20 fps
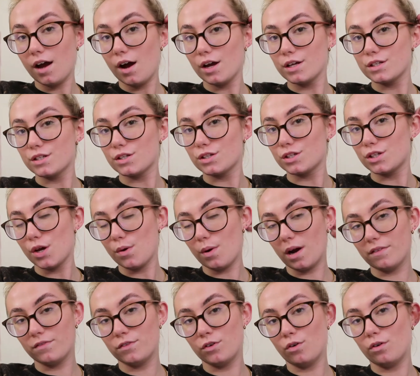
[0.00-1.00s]
guys, so
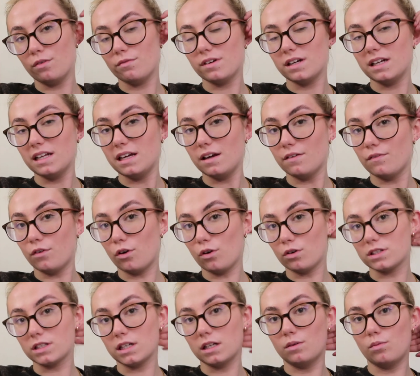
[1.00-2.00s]
I've not really
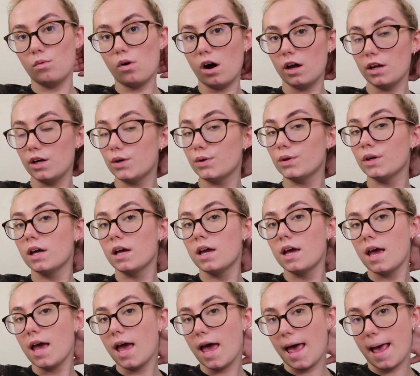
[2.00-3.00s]
vlogged in a while,
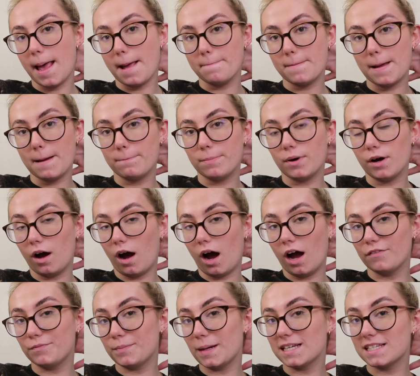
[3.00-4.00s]
but
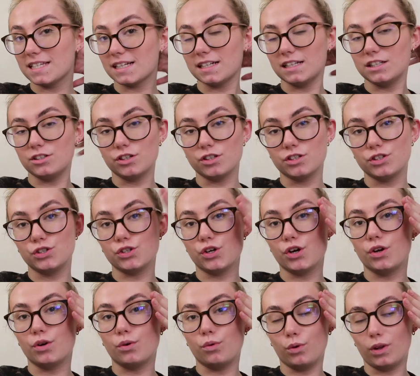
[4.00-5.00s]
I've basically just
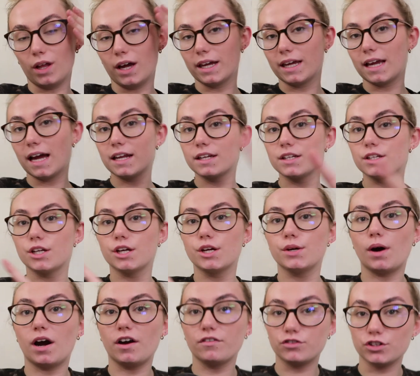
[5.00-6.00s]
done all that I can
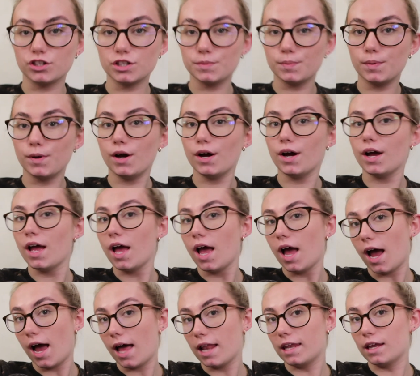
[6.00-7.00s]
do. I've just put
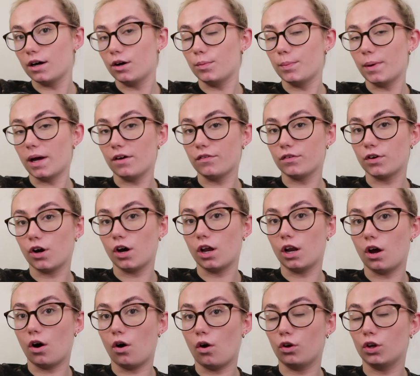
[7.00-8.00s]
a little bit of
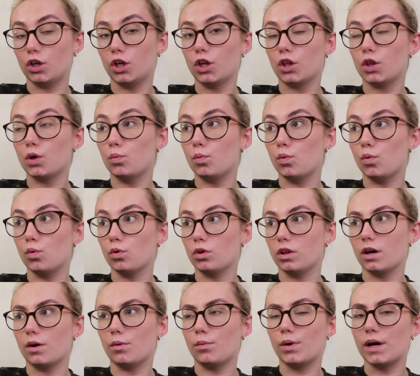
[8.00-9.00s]
colour on the wall
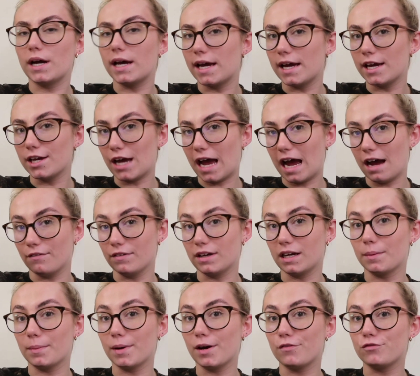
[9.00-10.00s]
that we're having
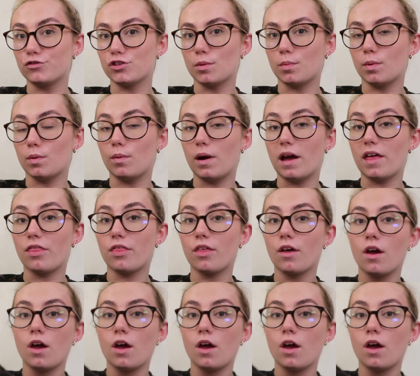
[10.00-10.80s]
a bit of trouble with,